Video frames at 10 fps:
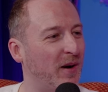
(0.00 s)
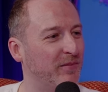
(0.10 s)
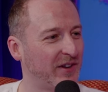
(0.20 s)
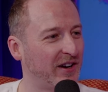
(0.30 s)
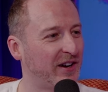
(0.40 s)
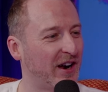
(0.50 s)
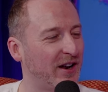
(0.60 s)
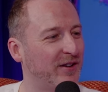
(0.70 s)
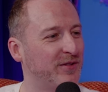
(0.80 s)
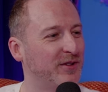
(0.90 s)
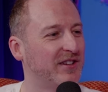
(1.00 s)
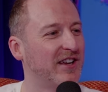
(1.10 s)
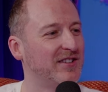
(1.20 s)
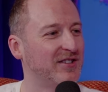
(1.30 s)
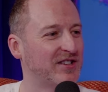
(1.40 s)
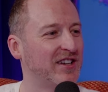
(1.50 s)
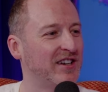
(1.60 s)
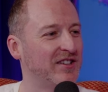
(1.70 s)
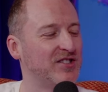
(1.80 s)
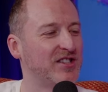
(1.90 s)
mum done an interview ten years
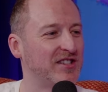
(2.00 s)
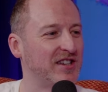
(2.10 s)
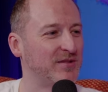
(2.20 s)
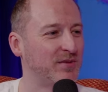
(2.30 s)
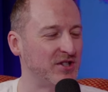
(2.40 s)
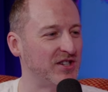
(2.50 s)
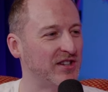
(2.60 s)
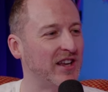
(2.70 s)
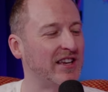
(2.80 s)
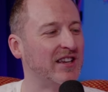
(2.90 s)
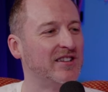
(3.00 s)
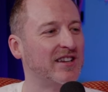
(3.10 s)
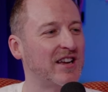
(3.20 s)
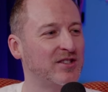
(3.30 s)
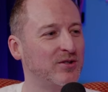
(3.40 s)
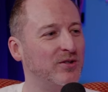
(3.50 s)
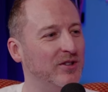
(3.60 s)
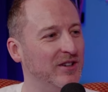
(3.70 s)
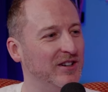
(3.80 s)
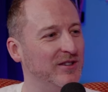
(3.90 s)
later, and she says when she's like in Tesco,
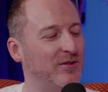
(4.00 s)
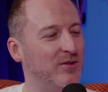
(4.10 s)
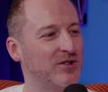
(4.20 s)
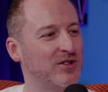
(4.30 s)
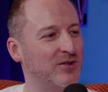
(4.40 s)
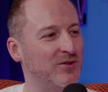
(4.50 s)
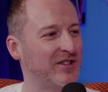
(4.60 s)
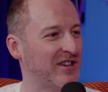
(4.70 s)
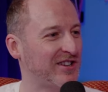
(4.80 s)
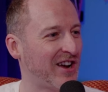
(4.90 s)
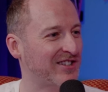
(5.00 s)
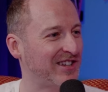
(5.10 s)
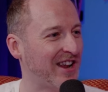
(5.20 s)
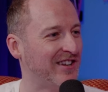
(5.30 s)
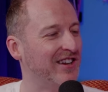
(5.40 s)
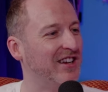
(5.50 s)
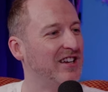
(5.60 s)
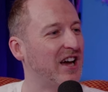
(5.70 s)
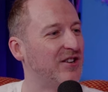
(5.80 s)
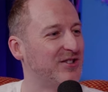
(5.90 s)
folk just go disgusting
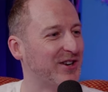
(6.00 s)
and